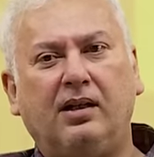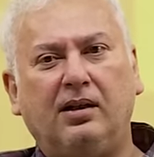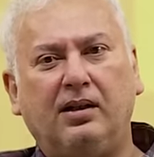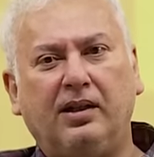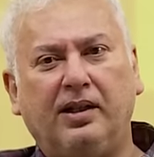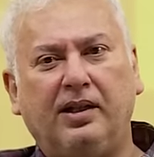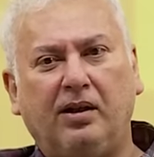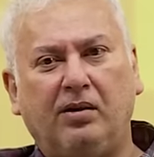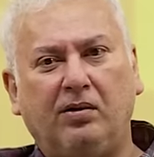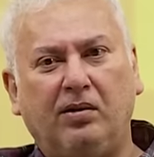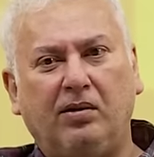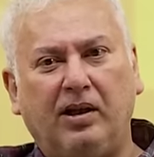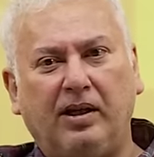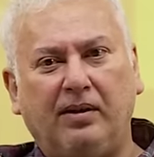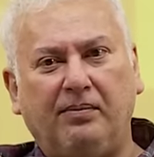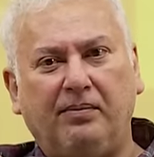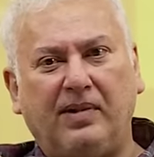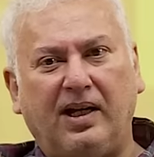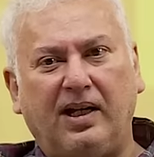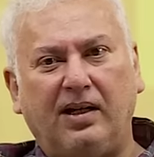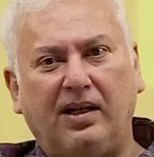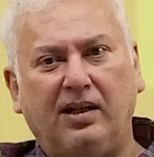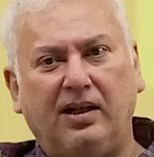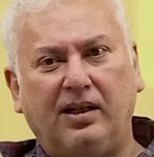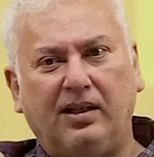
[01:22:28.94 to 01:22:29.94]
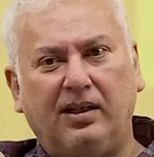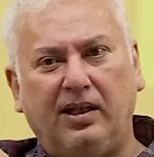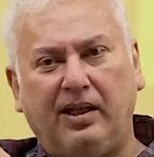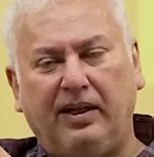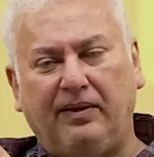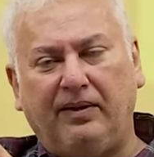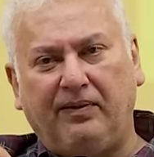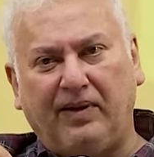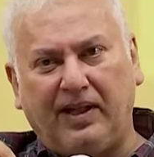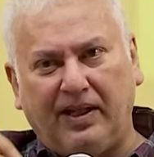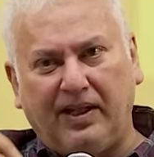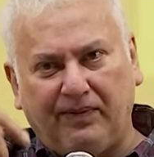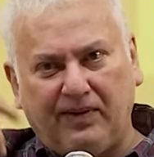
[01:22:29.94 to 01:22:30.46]
You know,
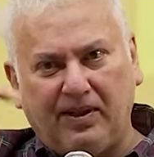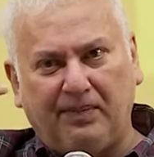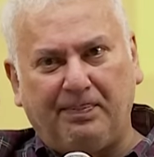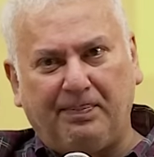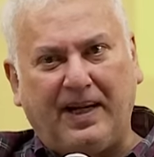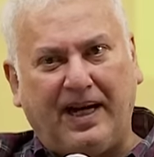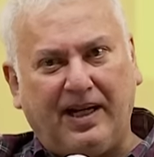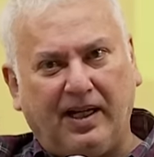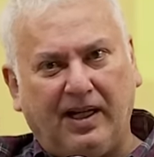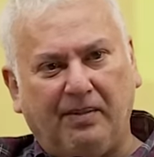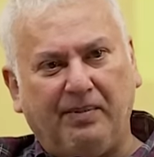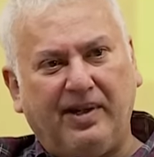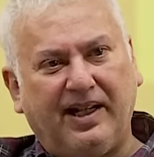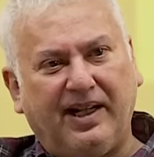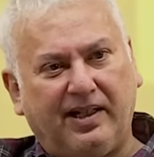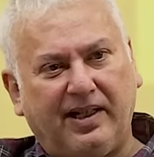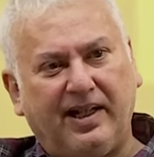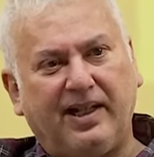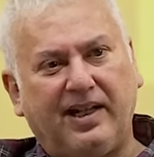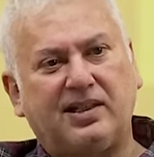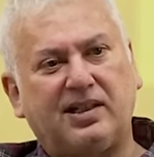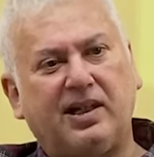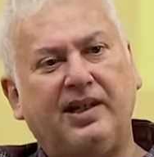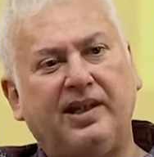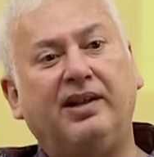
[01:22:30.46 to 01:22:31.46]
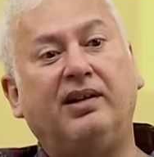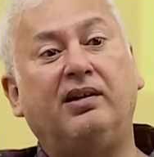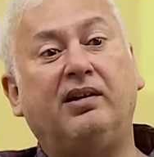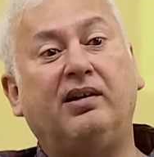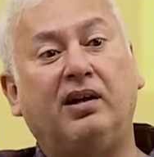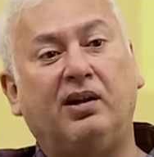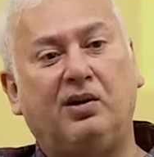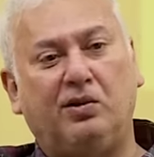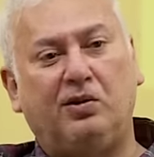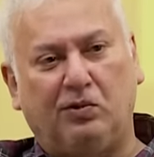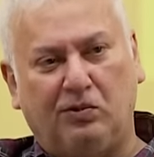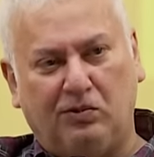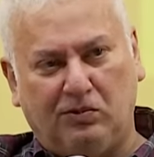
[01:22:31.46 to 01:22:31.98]
even if the pandemic takes a year
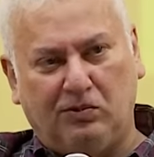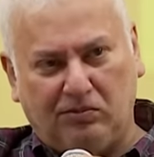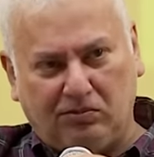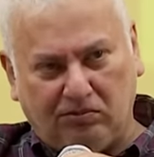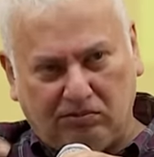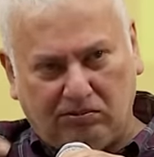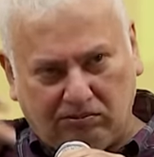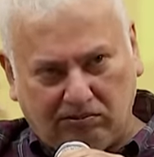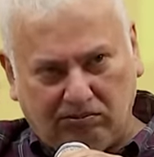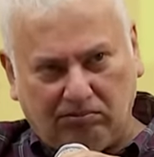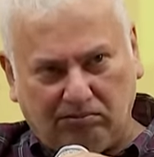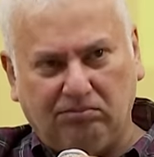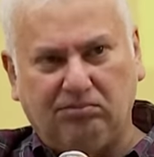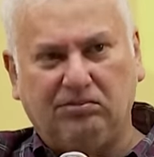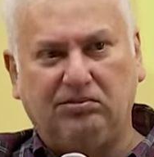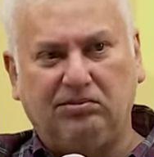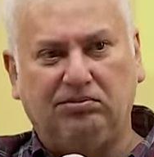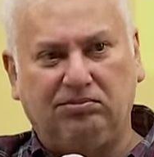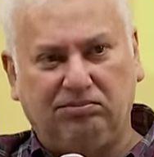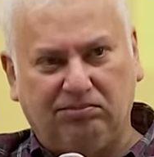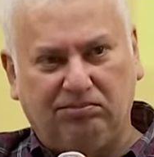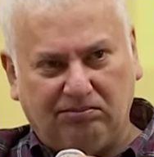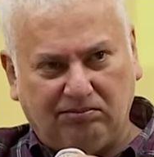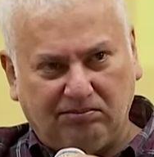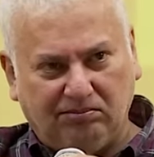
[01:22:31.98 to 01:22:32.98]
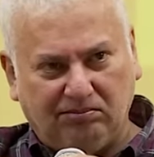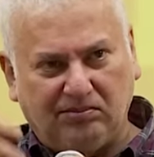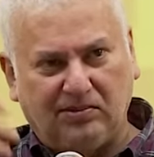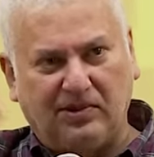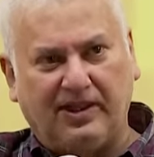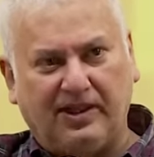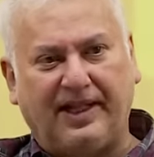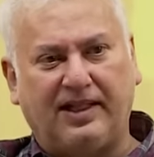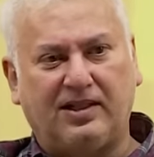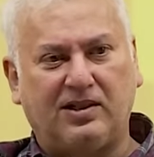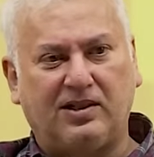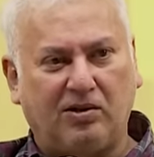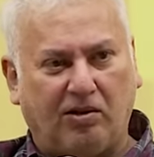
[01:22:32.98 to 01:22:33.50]
to
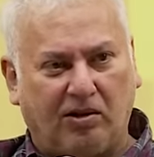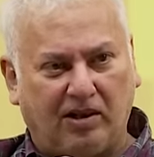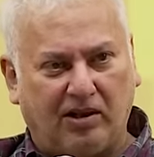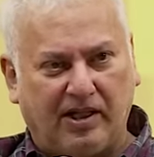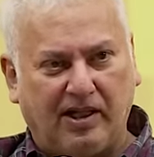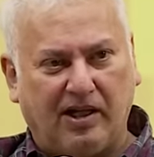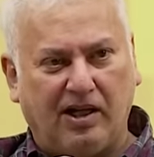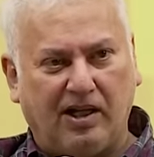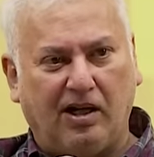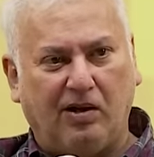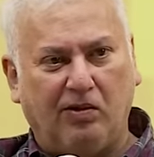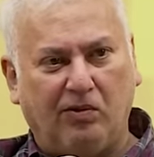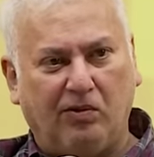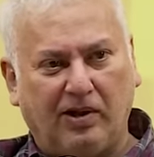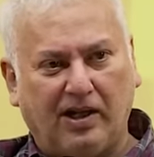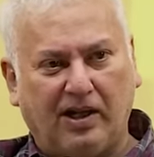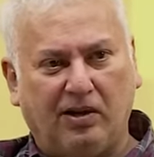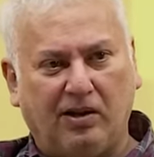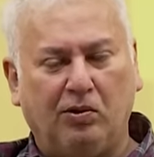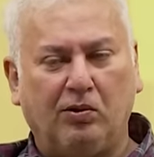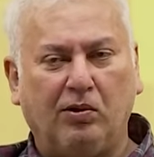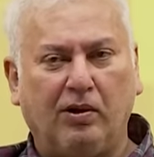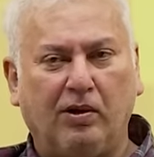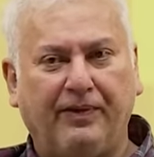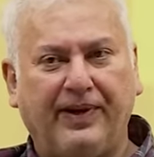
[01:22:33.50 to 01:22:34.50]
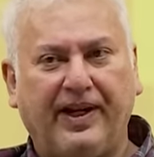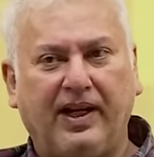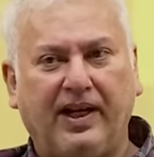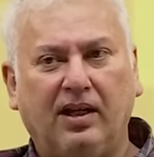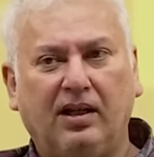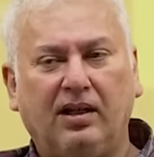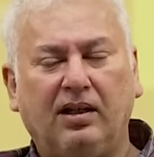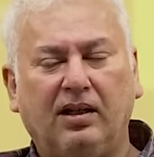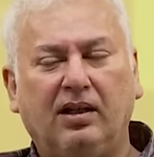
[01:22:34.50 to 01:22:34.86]
get sorted out and go away,